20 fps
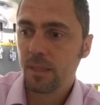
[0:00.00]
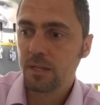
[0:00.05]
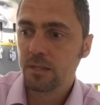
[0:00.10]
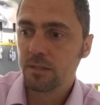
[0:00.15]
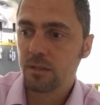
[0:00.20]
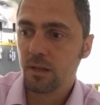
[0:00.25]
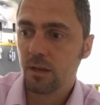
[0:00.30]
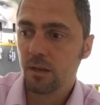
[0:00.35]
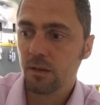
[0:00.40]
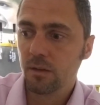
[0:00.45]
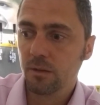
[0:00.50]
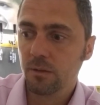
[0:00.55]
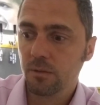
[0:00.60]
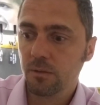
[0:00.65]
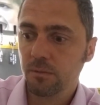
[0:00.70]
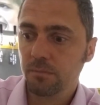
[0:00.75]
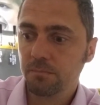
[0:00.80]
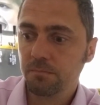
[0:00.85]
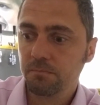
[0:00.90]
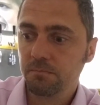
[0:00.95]

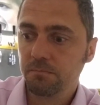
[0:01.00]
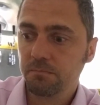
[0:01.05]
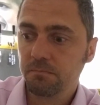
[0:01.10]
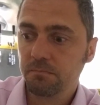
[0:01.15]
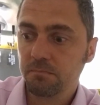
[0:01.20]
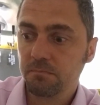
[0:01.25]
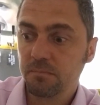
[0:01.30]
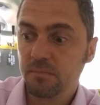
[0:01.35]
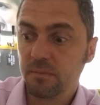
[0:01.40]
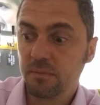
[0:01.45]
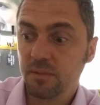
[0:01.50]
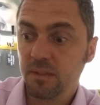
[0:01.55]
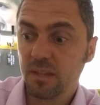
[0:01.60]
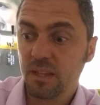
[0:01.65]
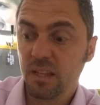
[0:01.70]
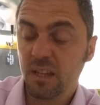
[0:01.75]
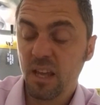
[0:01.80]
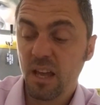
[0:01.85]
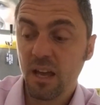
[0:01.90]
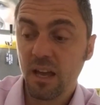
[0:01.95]
So
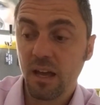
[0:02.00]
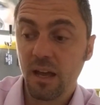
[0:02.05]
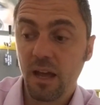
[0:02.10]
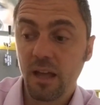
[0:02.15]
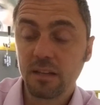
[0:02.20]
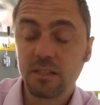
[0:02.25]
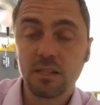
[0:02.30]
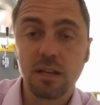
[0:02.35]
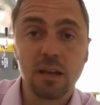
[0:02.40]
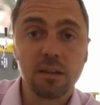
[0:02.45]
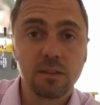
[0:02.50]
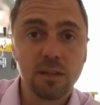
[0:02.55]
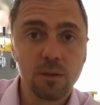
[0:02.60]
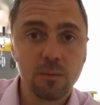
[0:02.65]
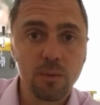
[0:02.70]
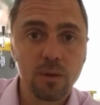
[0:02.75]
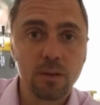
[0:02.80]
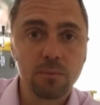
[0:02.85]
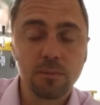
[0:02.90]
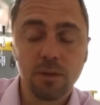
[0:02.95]
yeah, actually I think
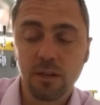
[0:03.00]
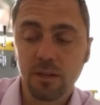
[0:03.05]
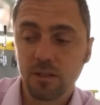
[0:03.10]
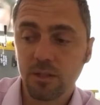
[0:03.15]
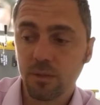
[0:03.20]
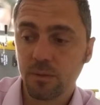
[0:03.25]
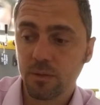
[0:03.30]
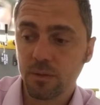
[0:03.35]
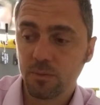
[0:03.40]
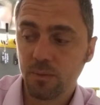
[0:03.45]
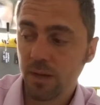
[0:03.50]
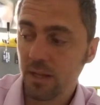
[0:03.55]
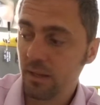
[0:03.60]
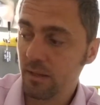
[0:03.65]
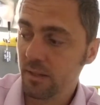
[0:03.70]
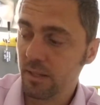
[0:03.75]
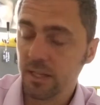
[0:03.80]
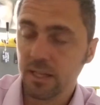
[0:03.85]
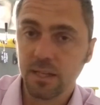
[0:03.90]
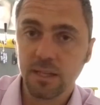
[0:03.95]
what I'm going to do as
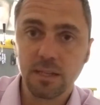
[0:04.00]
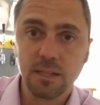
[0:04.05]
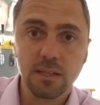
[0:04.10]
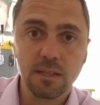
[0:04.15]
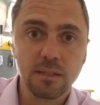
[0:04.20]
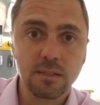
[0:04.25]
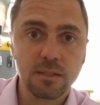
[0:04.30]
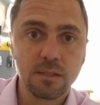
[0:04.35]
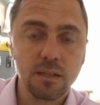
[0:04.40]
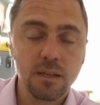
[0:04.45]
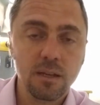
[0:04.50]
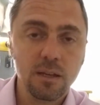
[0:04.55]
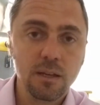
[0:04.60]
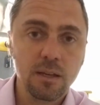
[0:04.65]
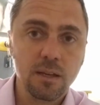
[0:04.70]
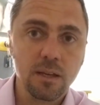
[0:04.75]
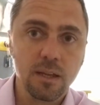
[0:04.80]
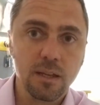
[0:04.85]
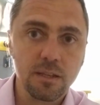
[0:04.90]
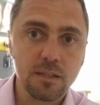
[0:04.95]
well is,
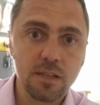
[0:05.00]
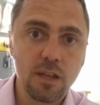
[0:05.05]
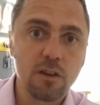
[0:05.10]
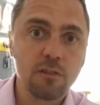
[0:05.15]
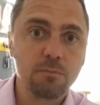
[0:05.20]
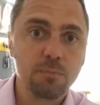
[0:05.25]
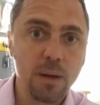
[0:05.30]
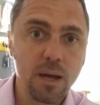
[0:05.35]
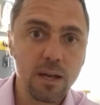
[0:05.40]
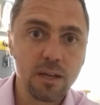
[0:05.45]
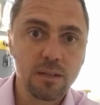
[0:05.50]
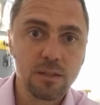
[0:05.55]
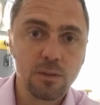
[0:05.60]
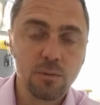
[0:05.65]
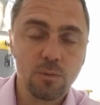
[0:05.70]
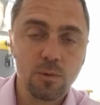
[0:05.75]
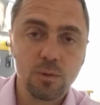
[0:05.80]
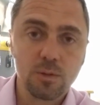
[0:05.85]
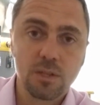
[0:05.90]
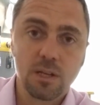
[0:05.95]
instead of buying the
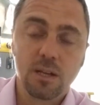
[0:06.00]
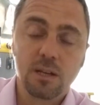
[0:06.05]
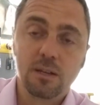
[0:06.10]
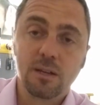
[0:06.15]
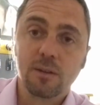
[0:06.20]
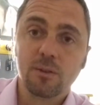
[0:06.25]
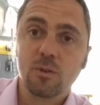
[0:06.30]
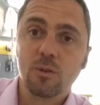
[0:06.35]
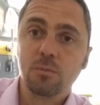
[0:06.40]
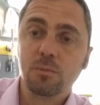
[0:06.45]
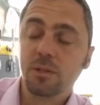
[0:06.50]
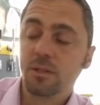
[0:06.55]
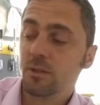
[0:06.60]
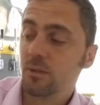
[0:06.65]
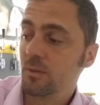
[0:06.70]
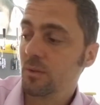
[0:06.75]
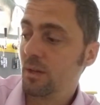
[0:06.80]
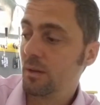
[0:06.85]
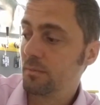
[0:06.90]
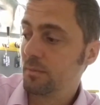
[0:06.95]
water like I normally
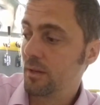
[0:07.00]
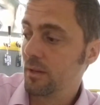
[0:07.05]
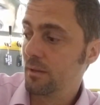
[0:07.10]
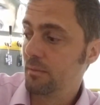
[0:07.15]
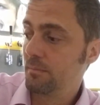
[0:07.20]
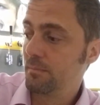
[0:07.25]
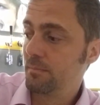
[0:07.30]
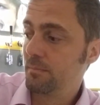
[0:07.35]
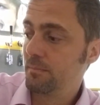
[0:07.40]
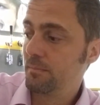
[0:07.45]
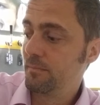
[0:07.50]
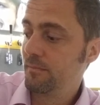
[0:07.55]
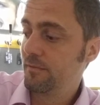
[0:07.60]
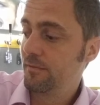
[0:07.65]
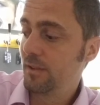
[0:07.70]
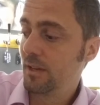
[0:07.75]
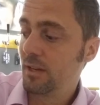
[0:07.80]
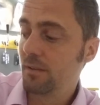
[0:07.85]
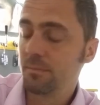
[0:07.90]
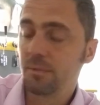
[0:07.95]
do, I'm going to
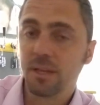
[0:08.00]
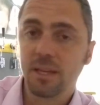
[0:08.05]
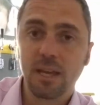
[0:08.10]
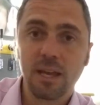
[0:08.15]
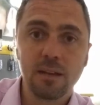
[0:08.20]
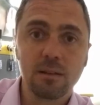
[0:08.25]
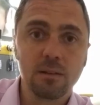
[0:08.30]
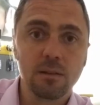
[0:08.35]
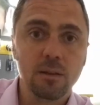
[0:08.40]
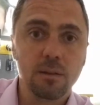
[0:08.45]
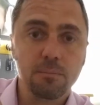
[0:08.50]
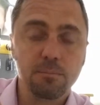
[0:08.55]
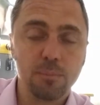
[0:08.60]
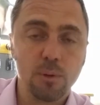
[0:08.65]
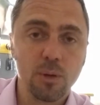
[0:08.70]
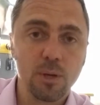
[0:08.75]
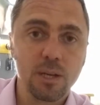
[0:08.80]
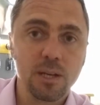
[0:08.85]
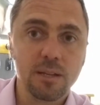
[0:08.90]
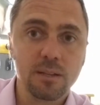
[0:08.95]
fill up the kettle and
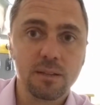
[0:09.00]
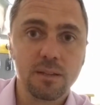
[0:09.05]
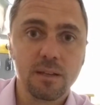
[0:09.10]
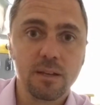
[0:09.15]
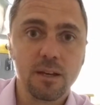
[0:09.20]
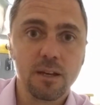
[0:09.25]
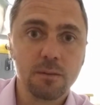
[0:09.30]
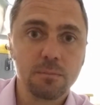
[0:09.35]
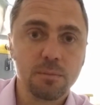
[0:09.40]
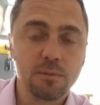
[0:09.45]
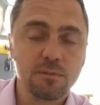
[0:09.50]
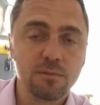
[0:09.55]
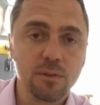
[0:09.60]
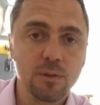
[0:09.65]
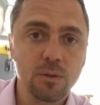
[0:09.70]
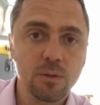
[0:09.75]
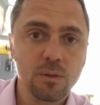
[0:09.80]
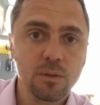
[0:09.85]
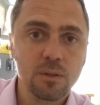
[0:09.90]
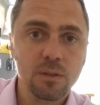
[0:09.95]
boil it the night
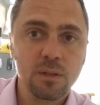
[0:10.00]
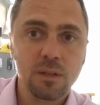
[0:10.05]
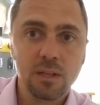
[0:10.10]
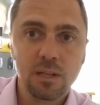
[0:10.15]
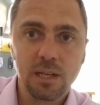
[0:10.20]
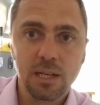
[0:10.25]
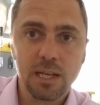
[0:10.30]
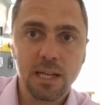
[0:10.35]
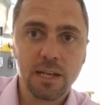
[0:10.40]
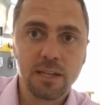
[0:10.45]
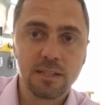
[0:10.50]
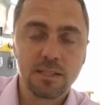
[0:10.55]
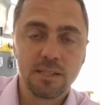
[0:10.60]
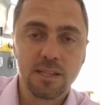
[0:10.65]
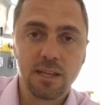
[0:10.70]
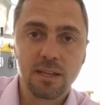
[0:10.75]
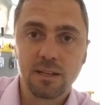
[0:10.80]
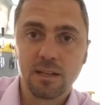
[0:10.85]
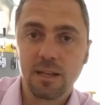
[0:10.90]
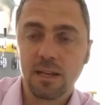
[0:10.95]
before, let it
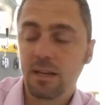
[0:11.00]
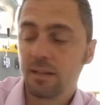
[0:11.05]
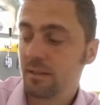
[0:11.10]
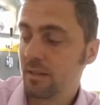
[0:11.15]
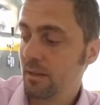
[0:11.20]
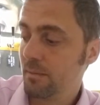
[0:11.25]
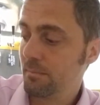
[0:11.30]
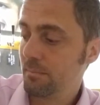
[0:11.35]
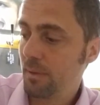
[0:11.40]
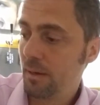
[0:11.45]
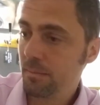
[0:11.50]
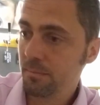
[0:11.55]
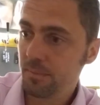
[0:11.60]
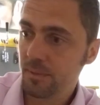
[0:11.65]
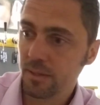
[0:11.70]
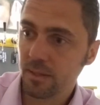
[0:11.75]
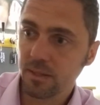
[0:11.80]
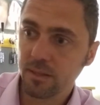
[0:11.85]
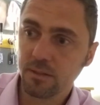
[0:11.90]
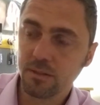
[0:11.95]
settle out, then pump
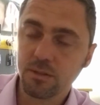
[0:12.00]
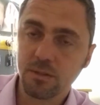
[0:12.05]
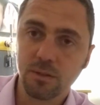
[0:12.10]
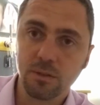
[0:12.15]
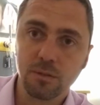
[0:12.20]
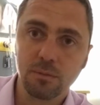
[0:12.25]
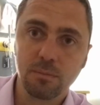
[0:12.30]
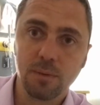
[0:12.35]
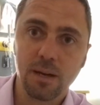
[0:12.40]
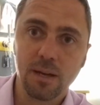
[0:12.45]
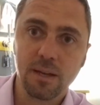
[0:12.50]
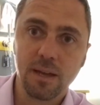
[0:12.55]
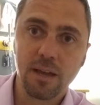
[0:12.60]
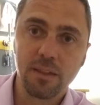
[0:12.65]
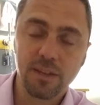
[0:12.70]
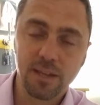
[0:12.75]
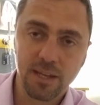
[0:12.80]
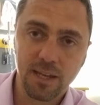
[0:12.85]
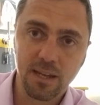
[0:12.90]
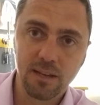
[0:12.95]
it into my
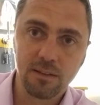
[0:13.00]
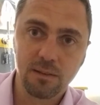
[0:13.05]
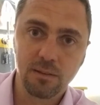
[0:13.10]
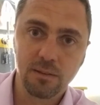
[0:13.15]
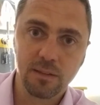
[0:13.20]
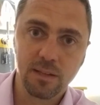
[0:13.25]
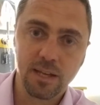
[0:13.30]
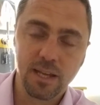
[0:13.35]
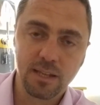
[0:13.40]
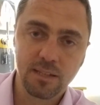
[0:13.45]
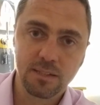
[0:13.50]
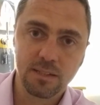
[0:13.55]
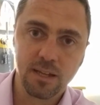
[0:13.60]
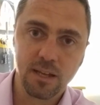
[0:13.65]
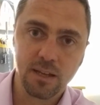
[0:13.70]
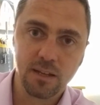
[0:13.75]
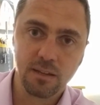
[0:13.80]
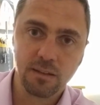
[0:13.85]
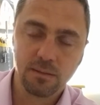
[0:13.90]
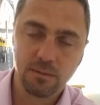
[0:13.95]
other kettle the next
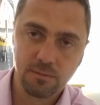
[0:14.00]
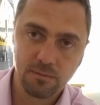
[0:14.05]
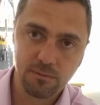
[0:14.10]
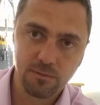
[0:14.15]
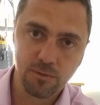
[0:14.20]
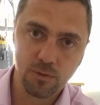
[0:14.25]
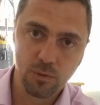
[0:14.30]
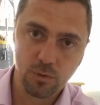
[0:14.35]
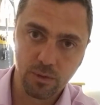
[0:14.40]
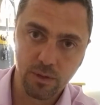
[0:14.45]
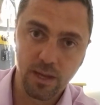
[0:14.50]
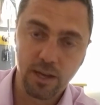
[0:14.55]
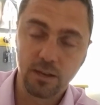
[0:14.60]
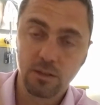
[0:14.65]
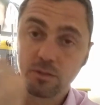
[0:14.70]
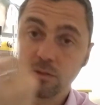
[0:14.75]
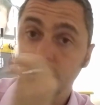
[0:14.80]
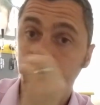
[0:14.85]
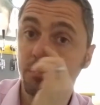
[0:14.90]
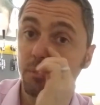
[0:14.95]
day for the
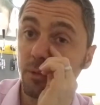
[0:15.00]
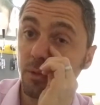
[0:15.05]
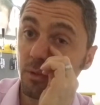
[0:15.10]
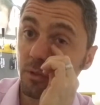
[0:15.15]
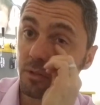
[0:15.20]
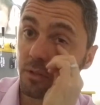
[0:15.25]
actual brew.